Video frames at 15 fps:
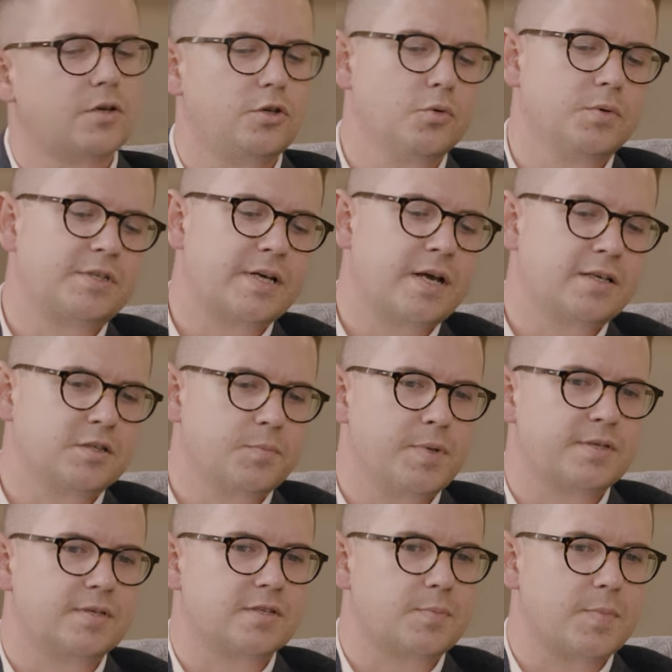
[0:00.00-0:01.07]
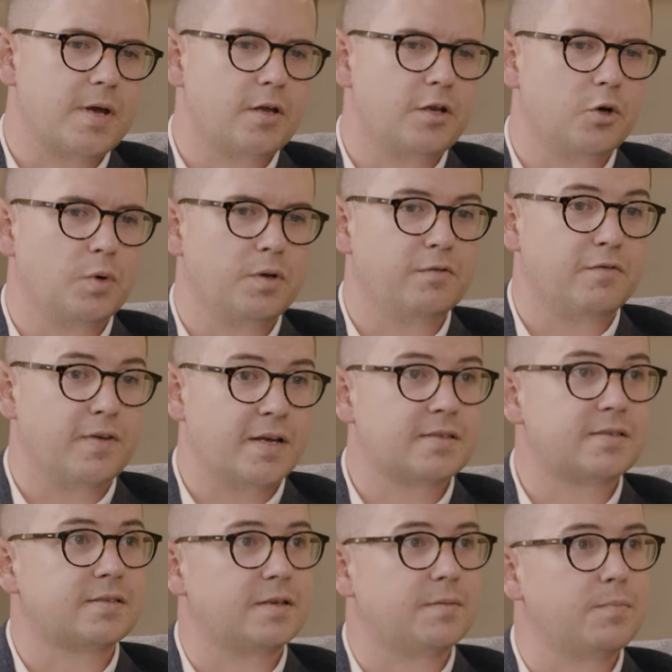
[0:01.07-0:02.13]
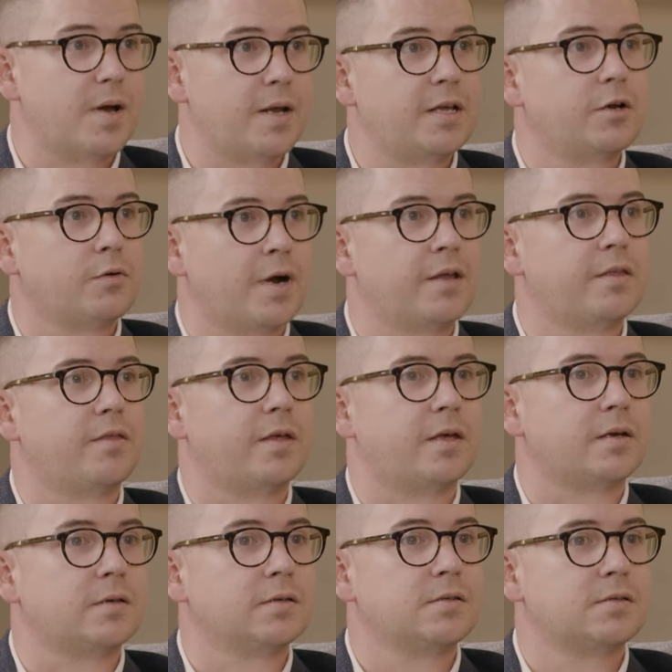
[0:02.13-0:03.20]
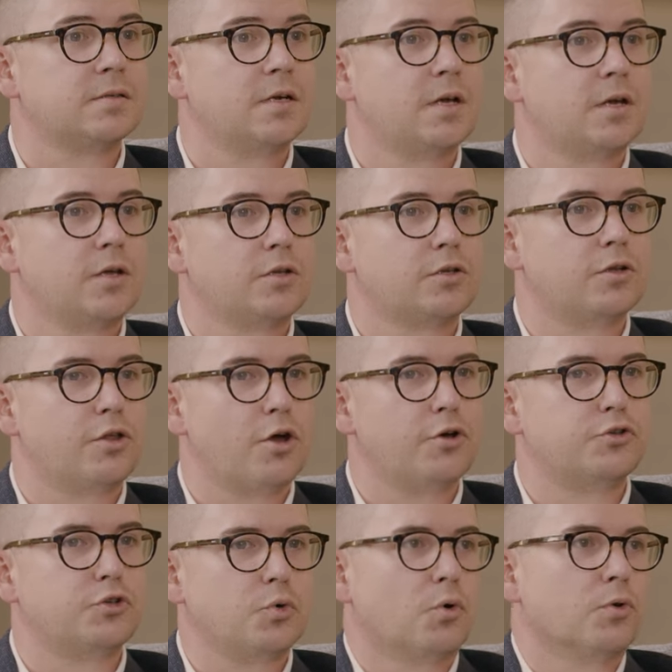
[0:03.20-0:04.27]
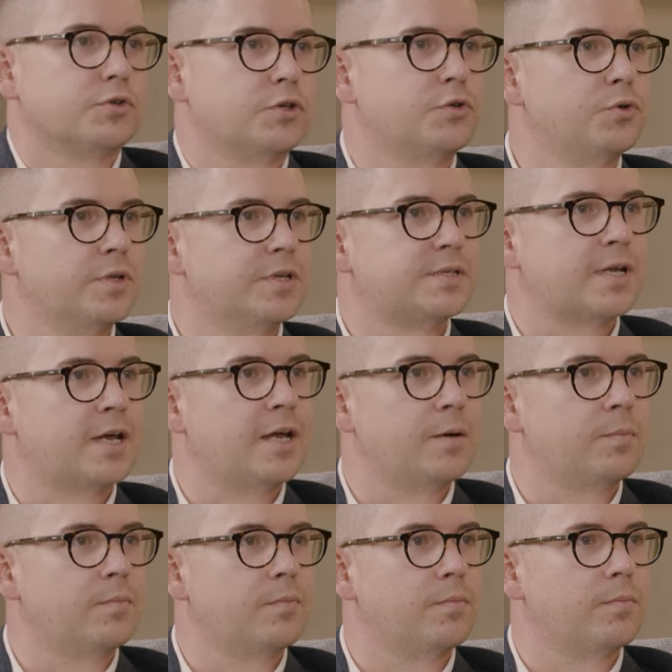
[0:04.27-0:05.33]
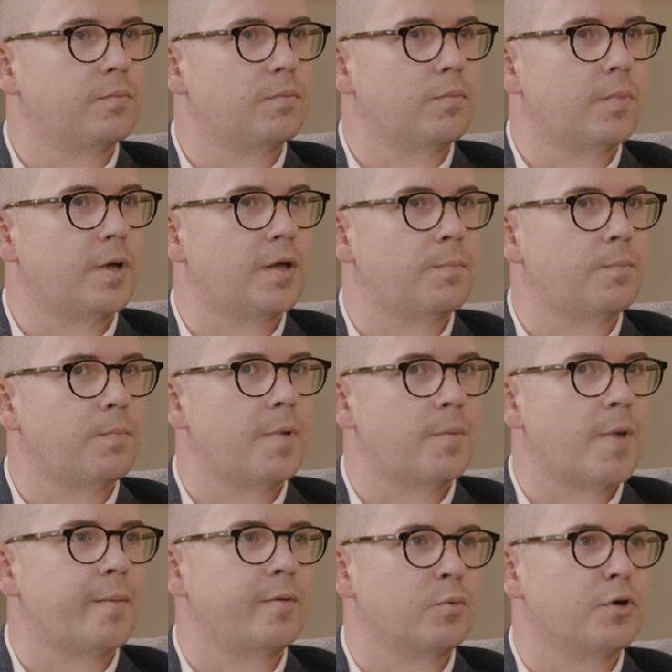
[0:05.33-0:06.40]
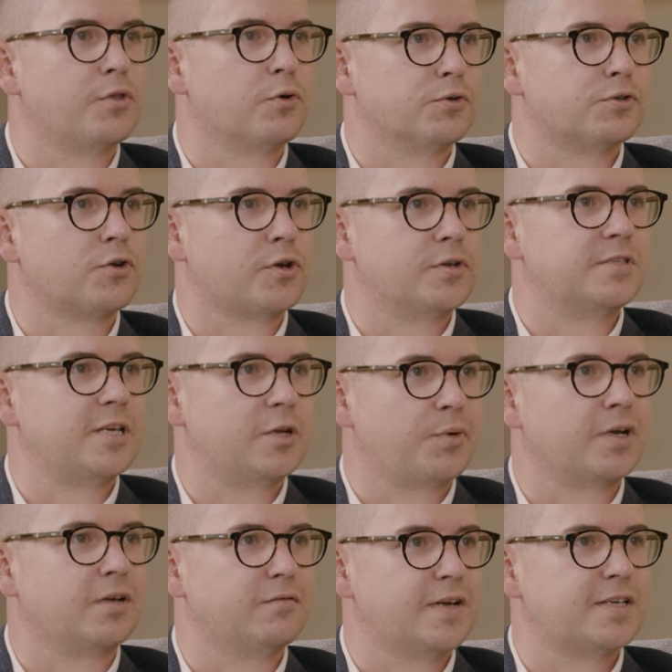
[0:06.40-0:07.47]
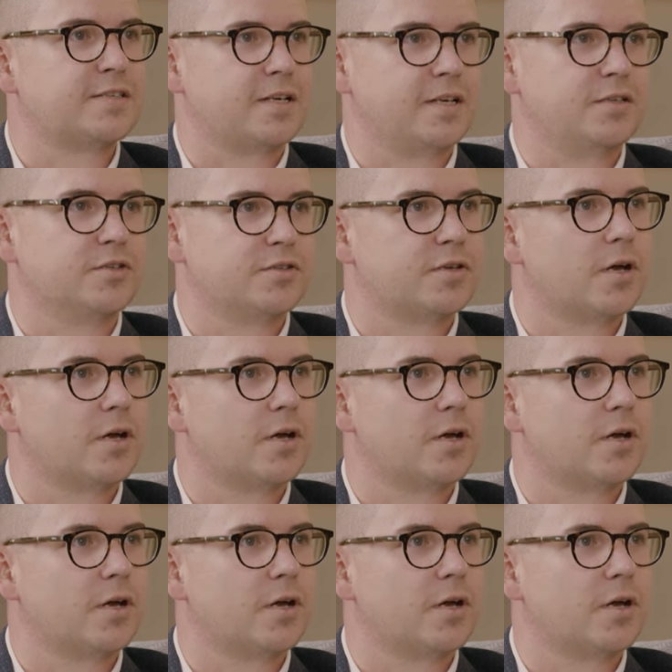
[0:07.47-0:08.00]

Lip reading: you would say, as a businessman who invests in many great things, to those who also do the same, it may be worth also considering investing in your